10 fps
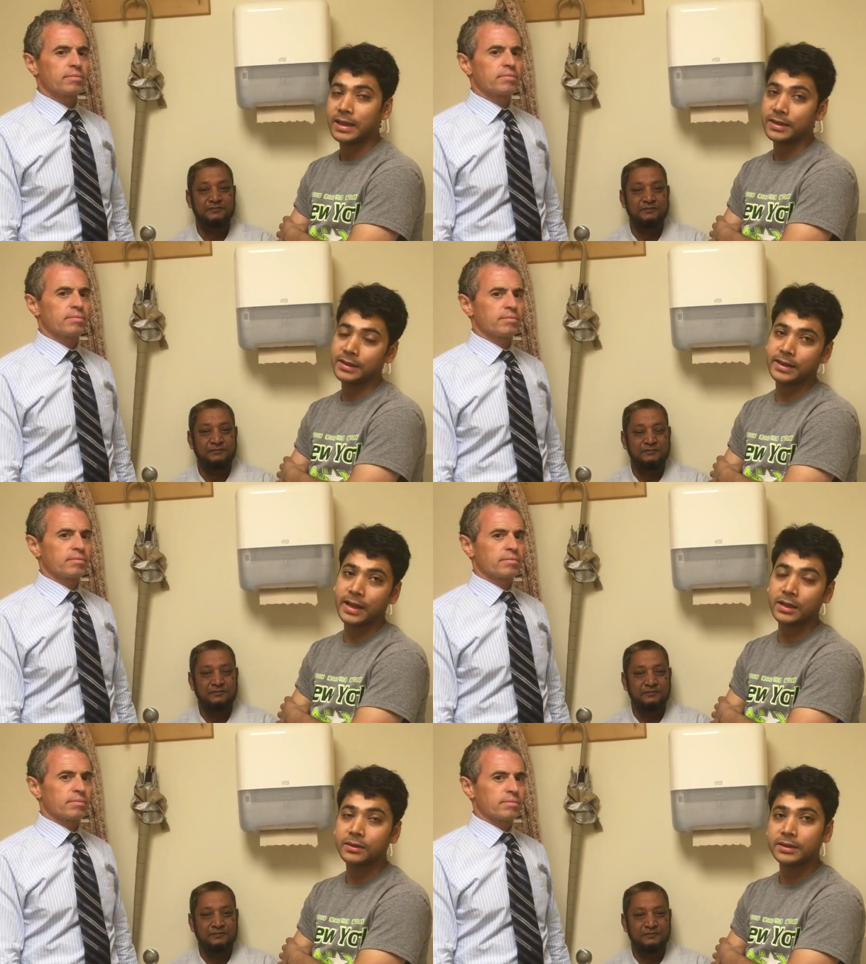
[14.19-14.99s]
Speaker 1: and he
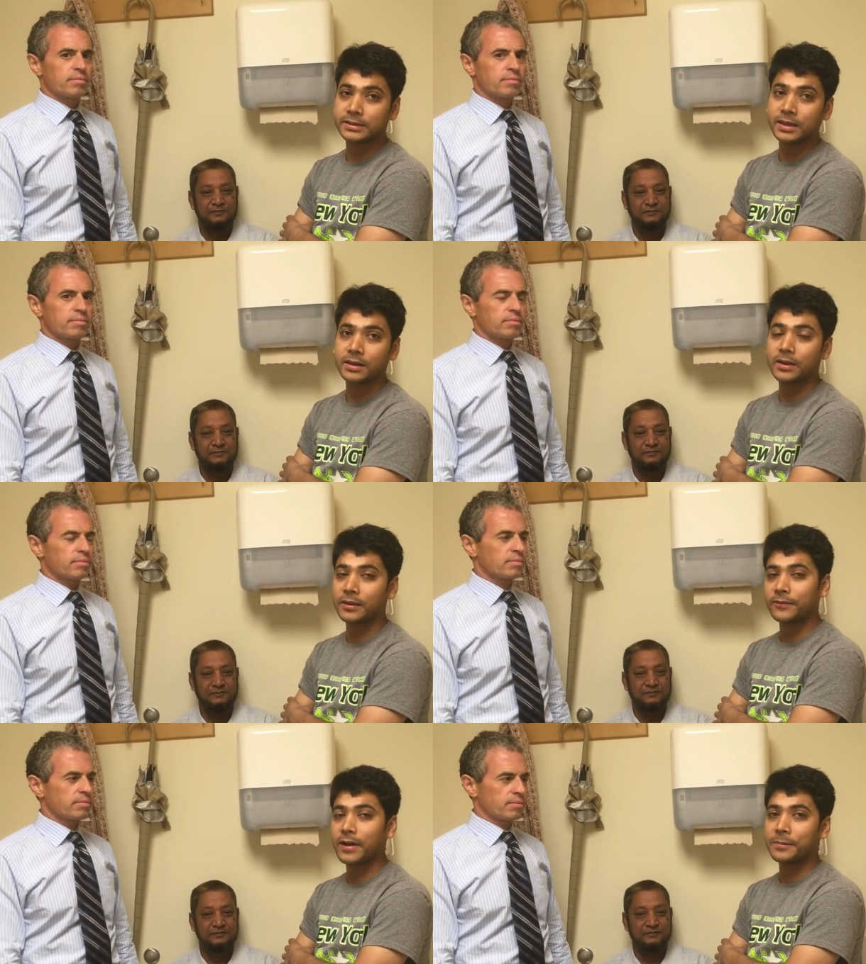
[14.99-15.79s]
cannot stand
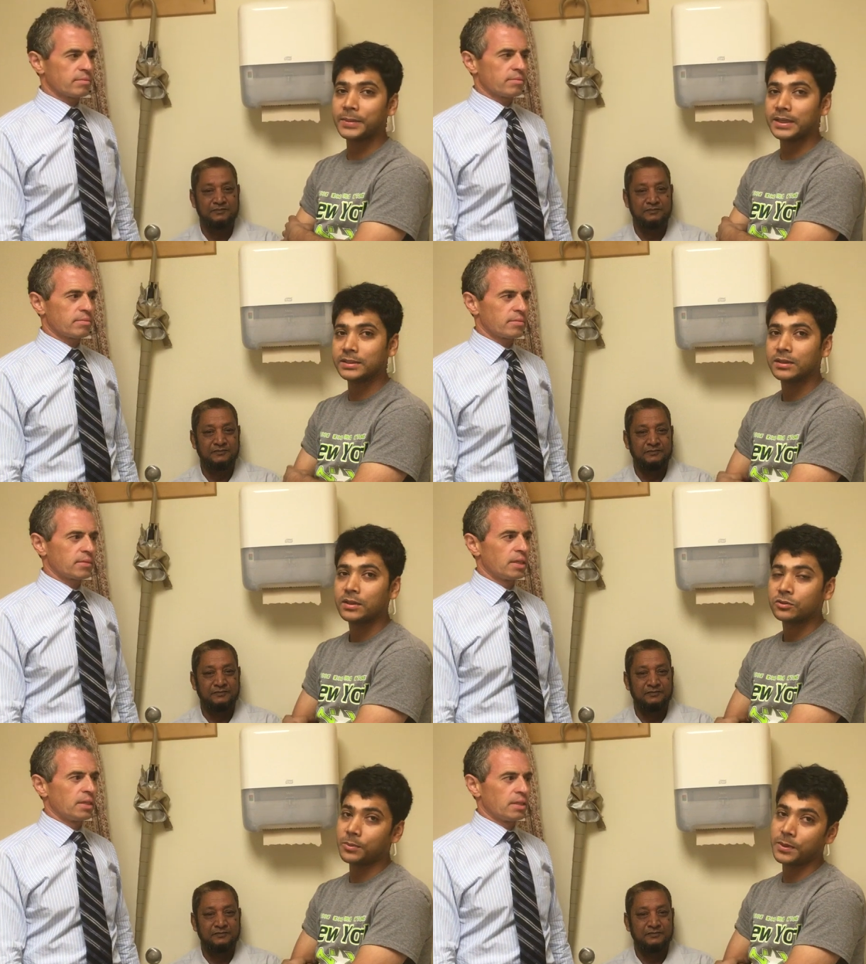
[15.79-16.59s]
like five minutes.
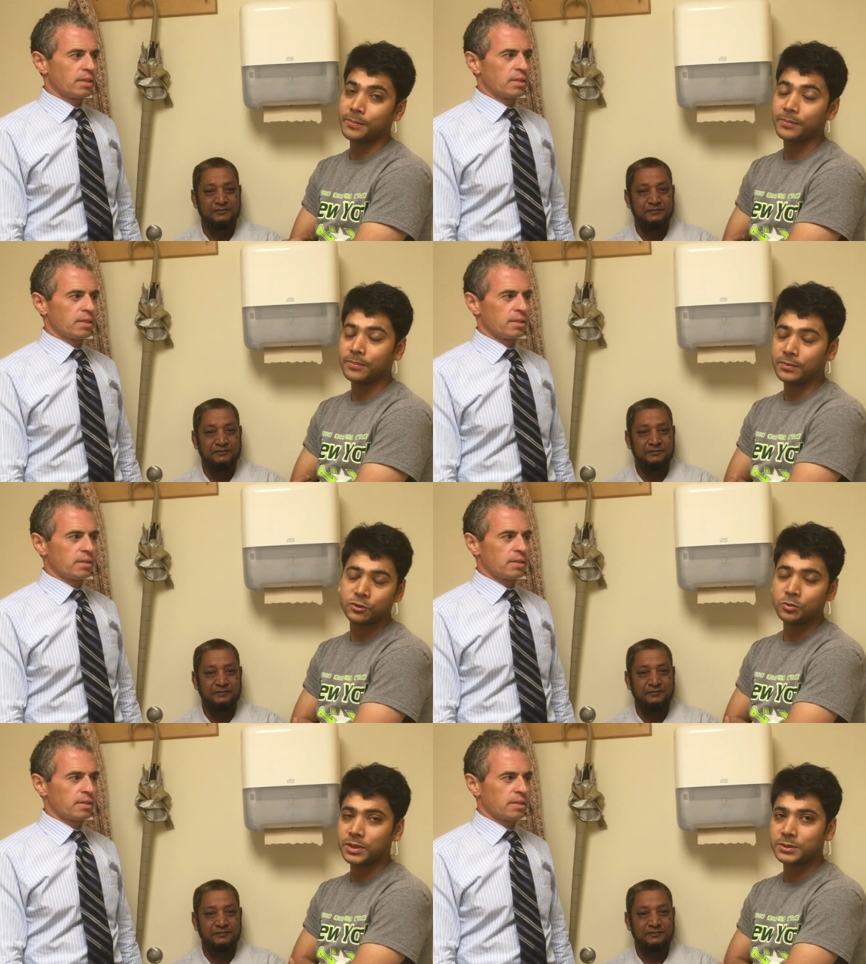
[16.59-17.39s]
So
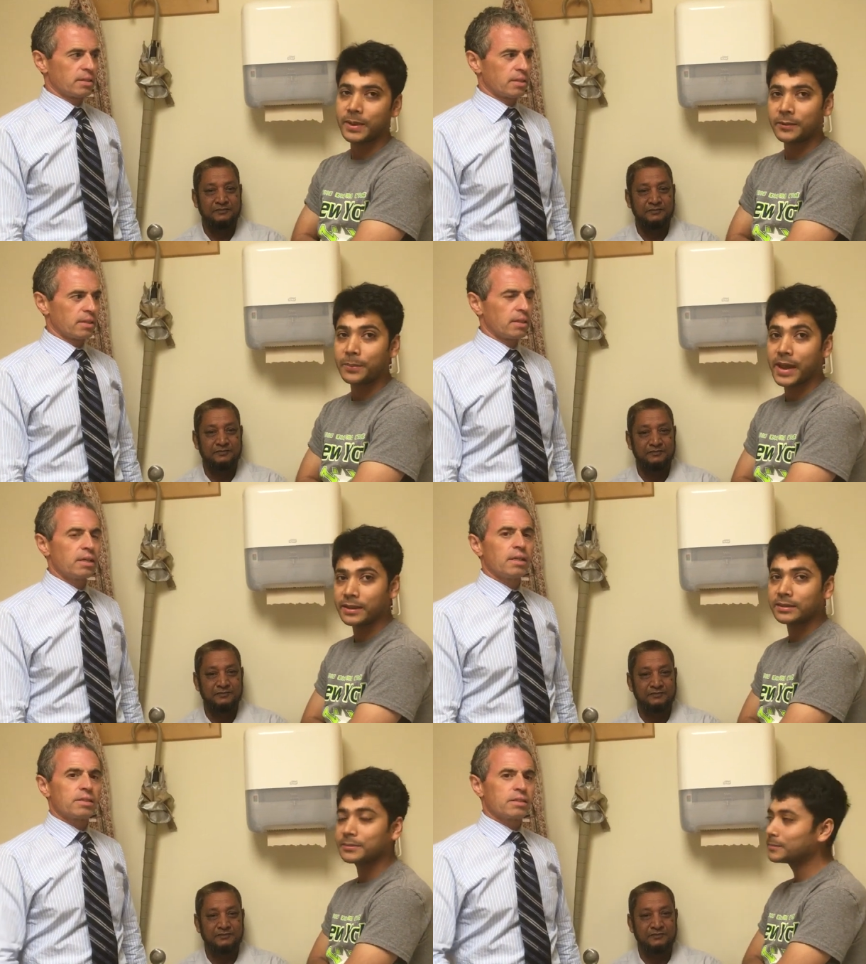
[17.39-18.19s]
too much back
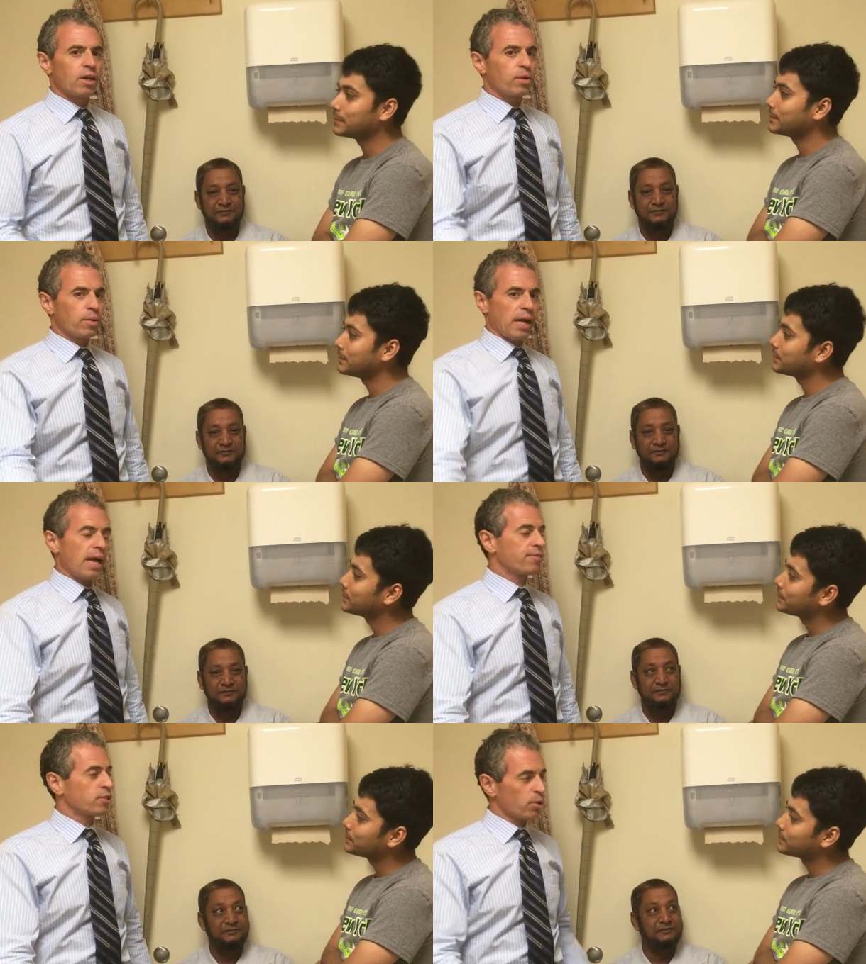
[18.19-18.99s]
pain.
Speaker 2: So
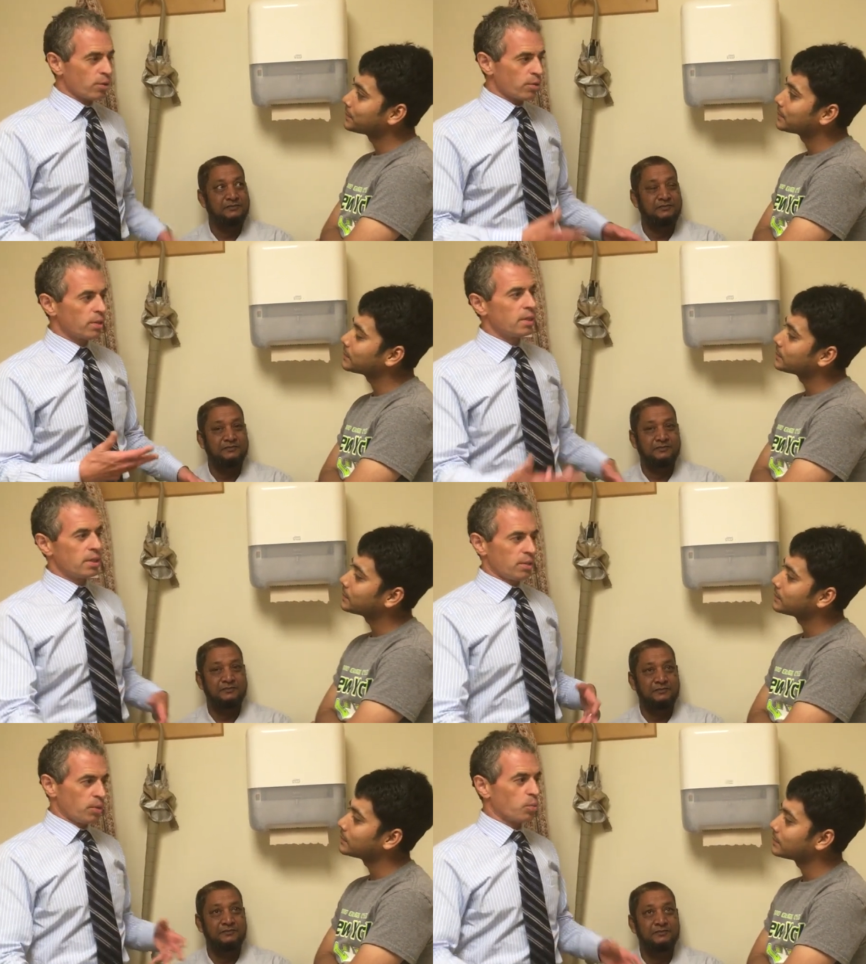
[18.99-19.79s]
after
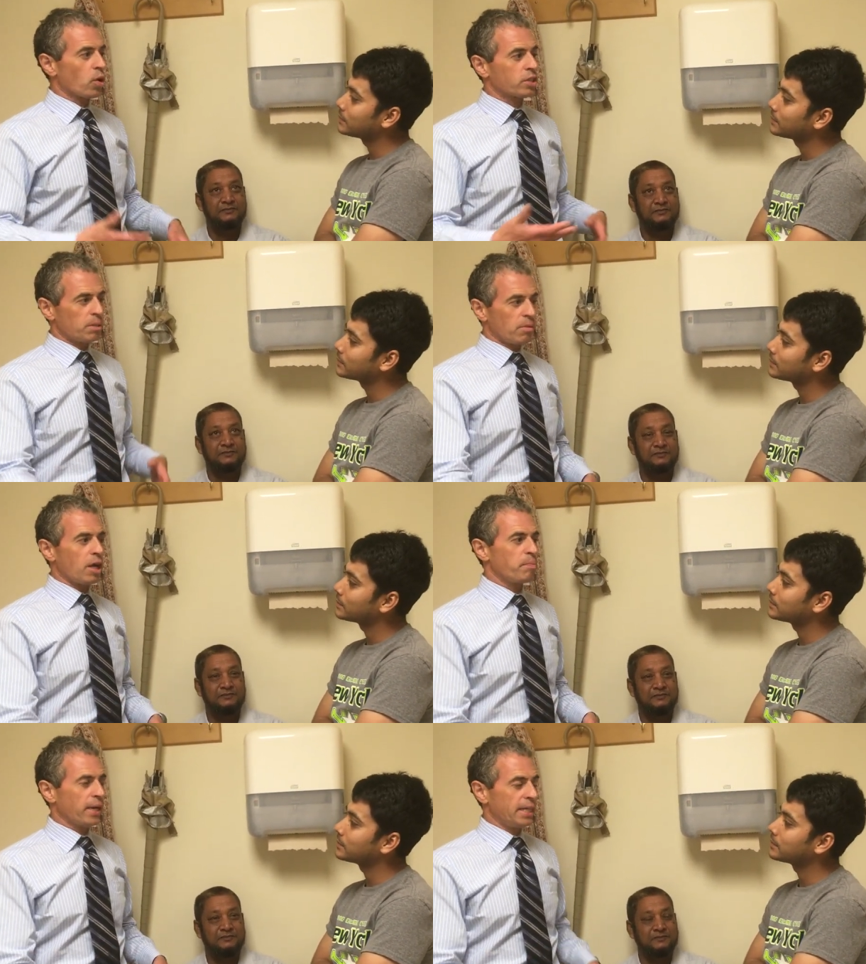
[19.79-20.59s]
we worked him
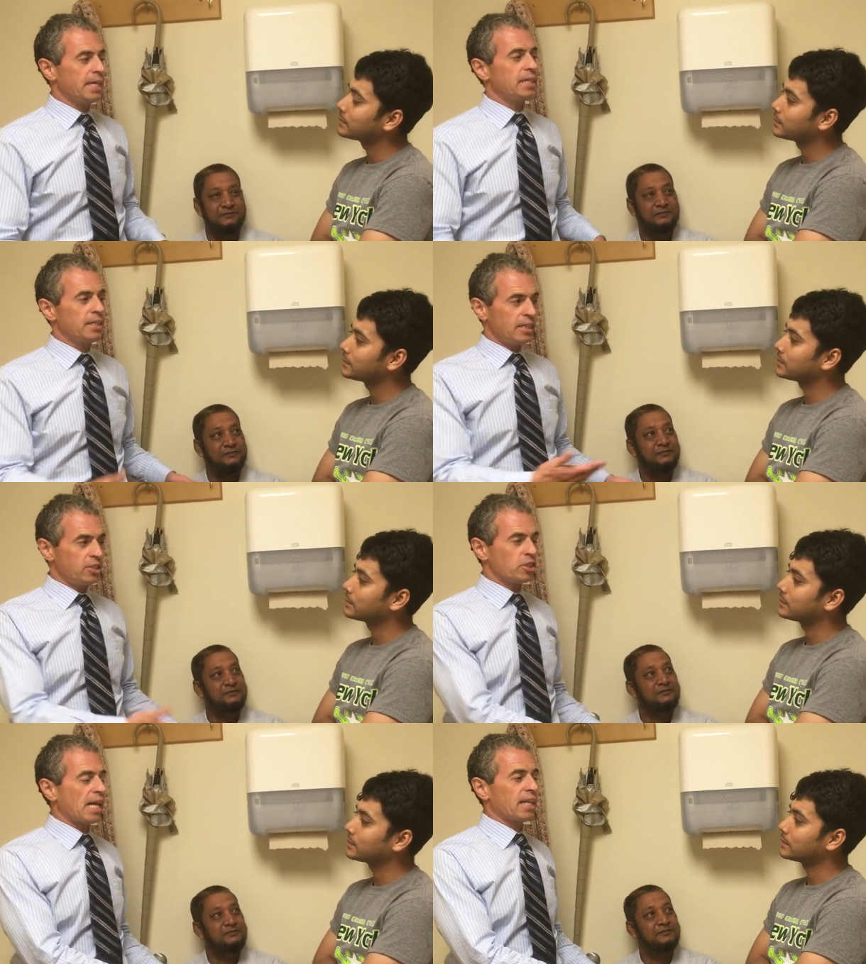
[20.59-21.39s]
up and he,
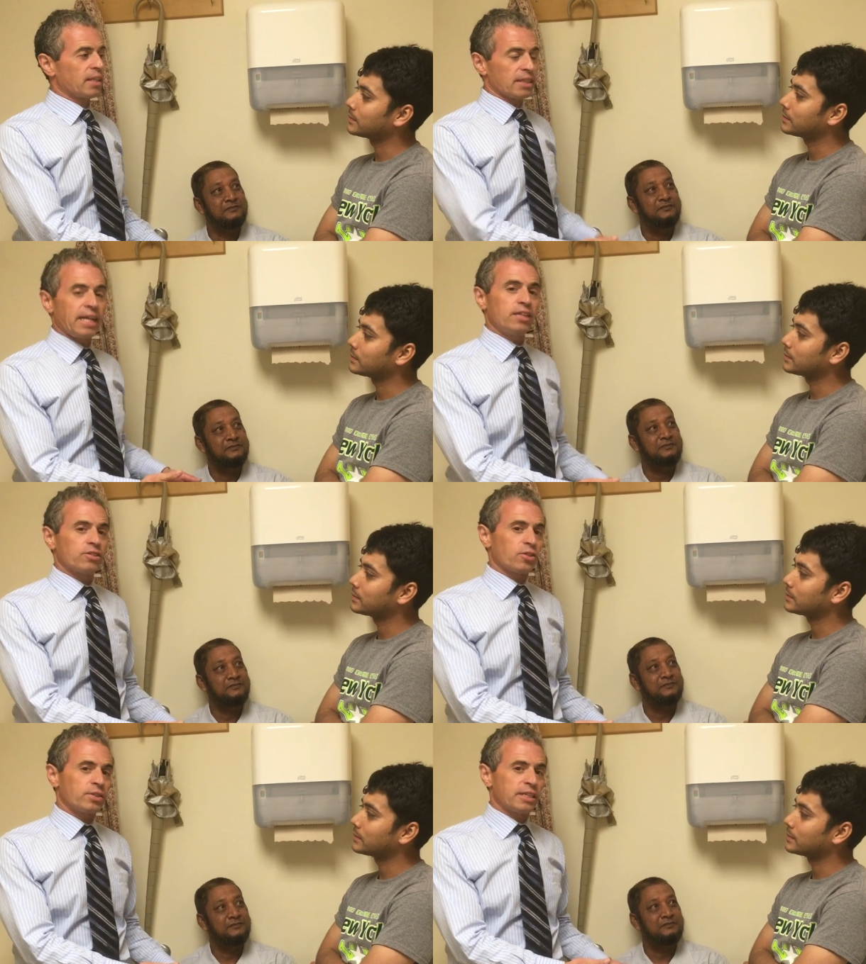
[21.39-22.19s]
he just had the
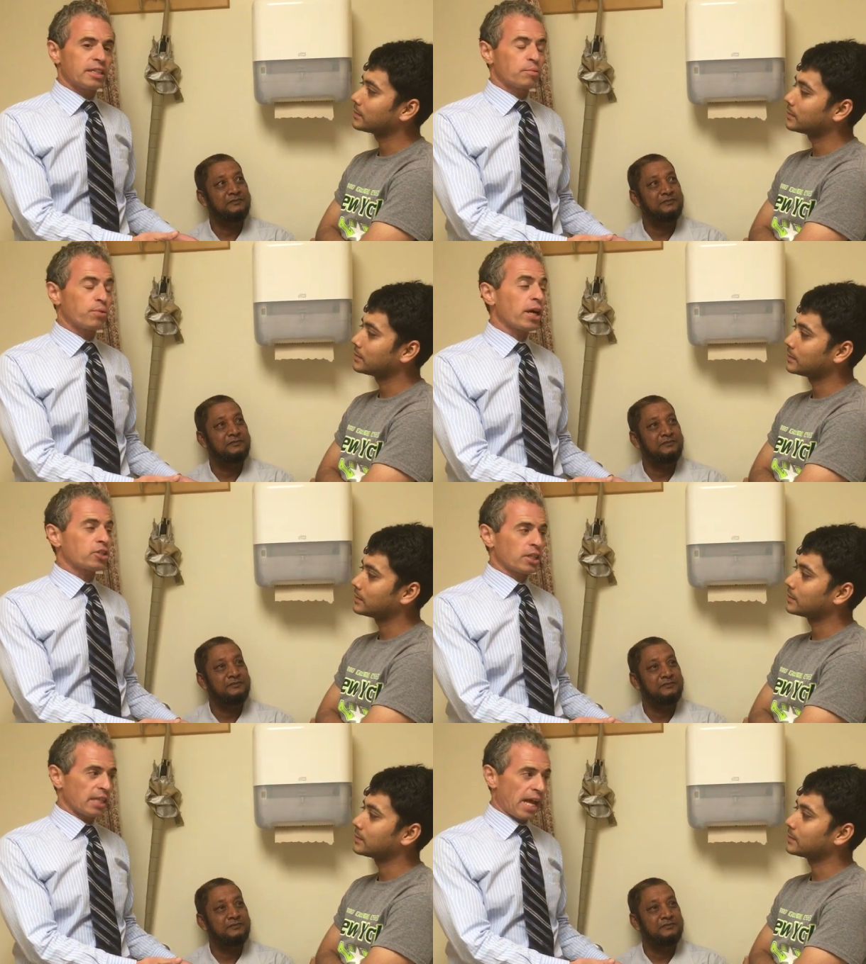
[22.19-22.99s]
laser decompression